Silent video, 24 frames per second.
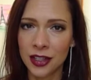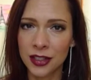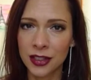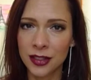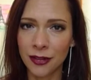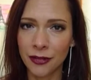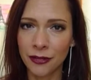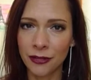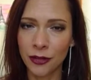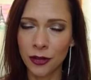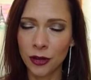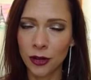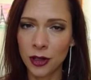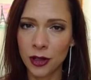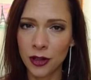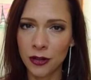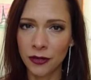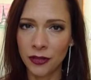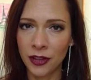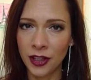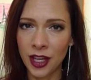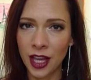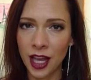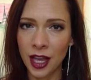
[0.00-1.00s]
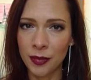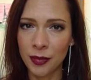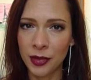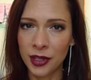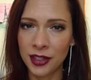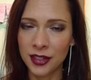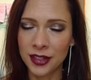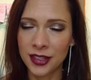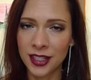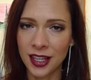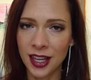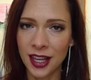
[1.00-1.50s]
Sephora
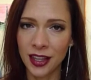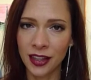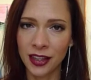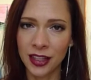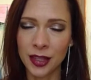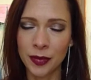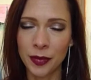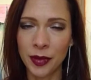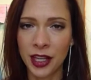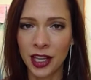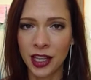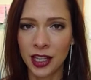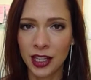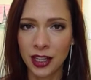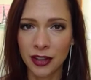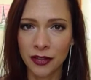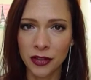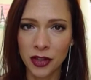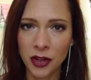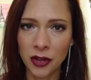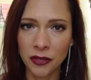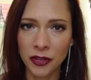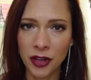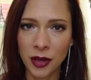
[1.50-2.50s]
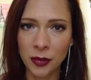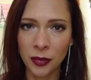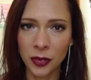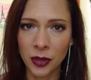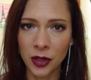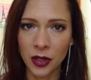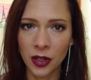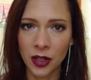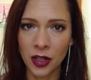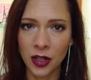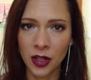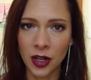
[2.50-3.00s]
VIB sale at the beginning of
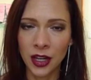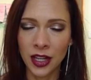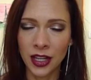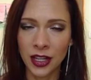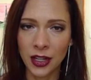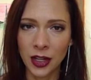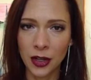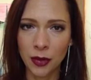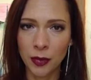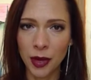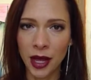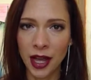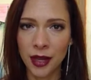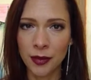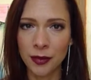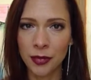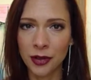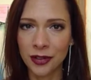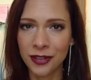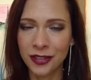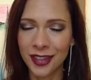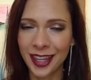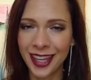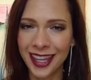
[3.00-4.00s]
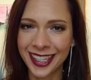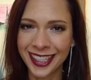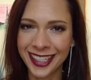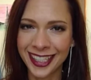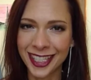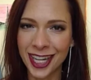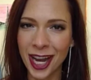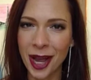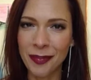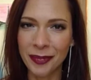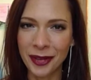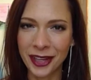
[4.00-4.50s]
November, you know, my birthday
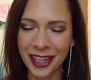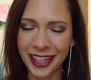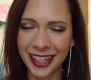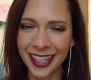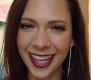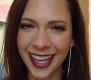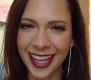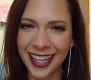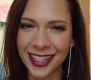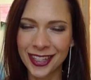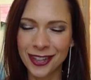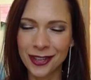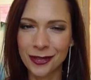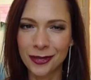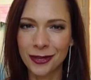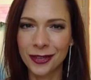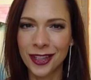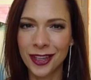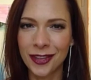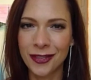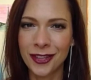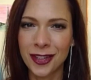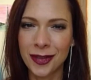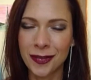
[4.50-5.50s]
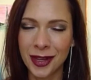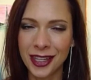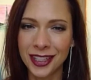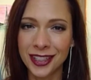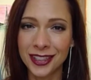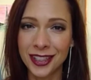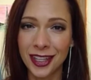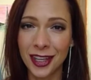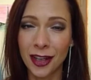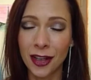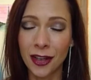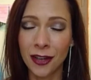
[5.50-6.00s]
shopping kind of gift to
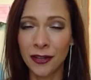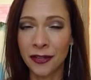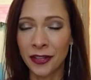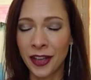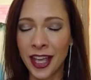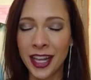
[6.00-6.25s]
myself,